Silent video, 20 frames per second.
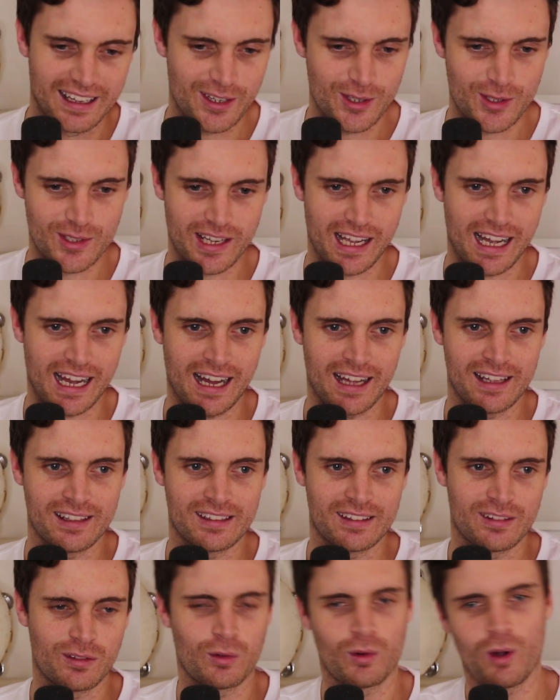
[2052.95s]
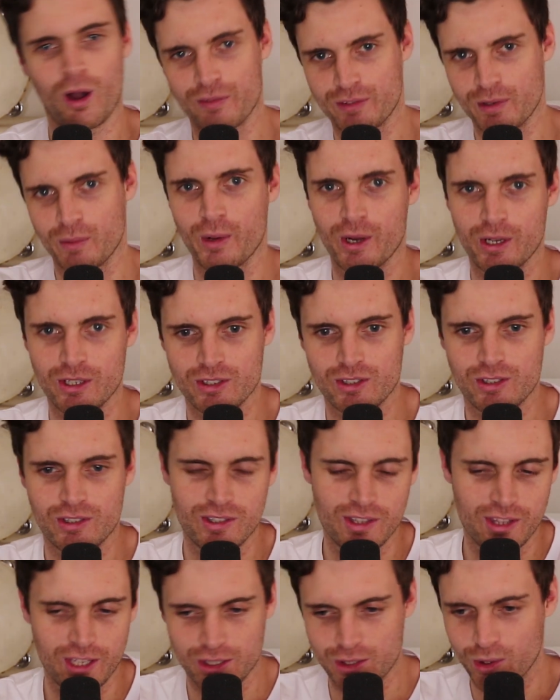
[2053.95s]
who's often works
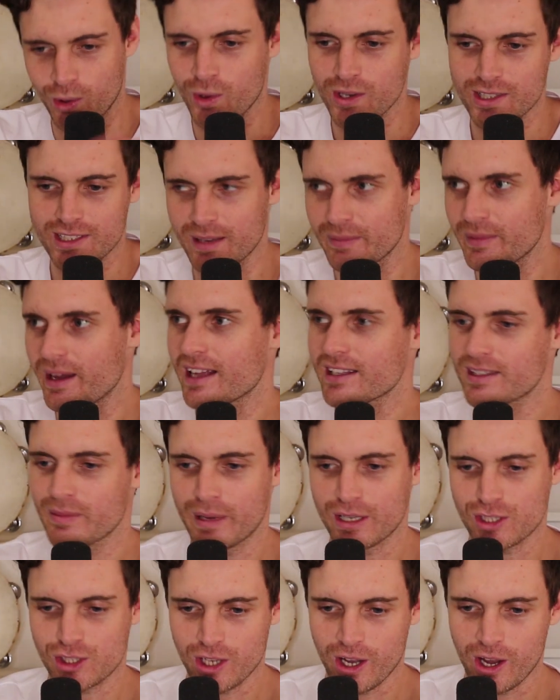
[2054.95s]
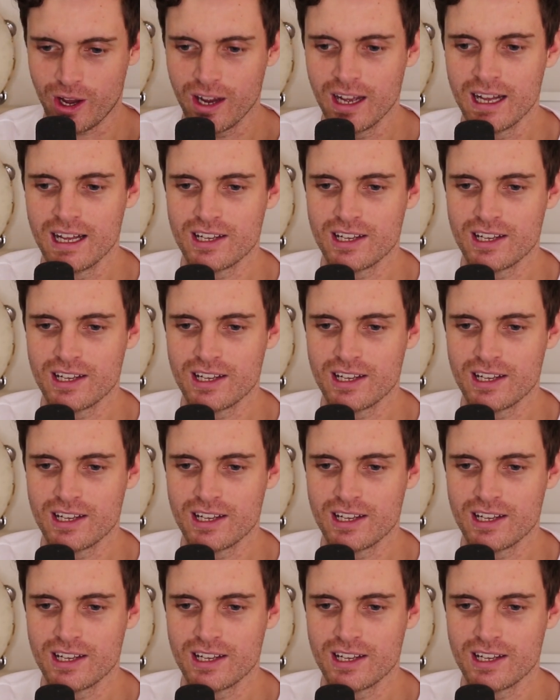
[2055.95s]
the door some nights of my show,